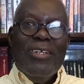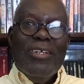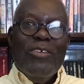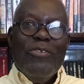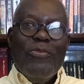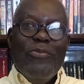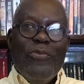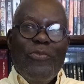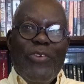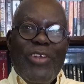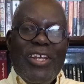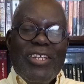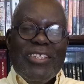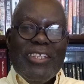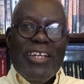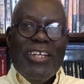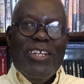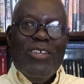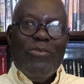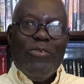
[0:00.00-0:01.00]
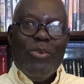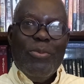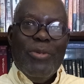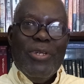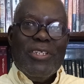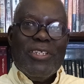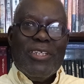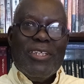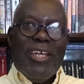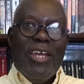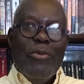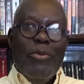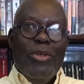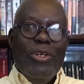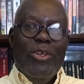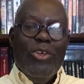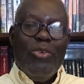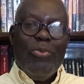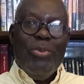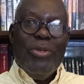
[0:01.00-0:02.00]
filtered information and will
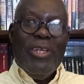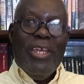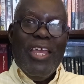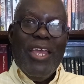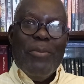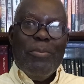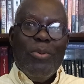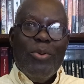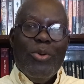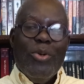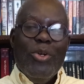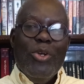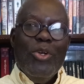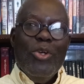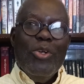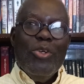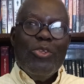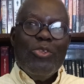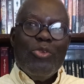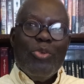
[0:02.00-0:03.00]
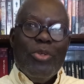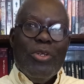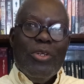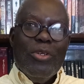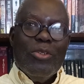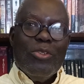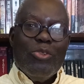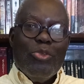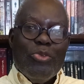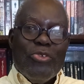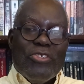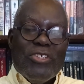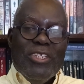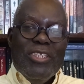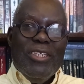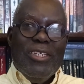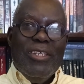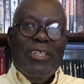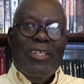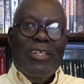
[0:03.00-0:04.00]
not be able to
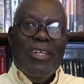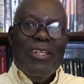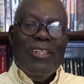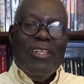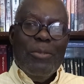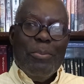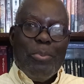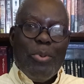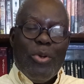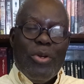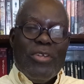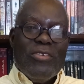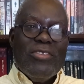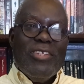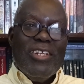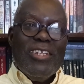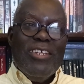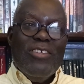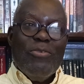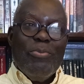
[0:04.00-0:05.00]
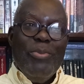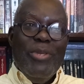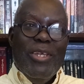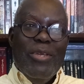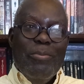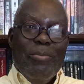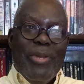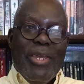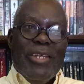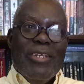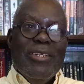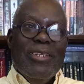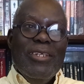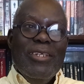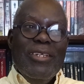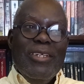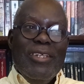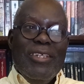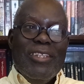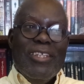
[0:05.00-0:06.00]
see the progress that is being made
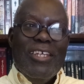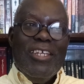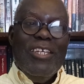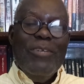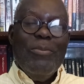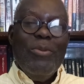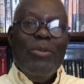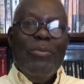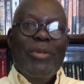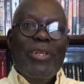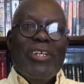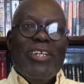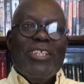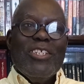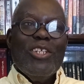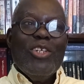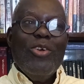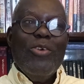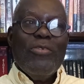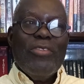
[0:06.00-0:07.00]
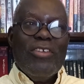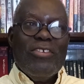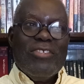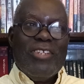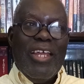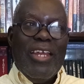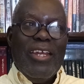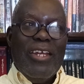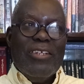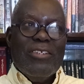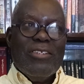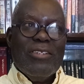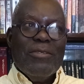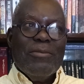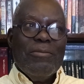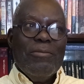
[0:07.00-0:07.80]
in the implementation of the standards.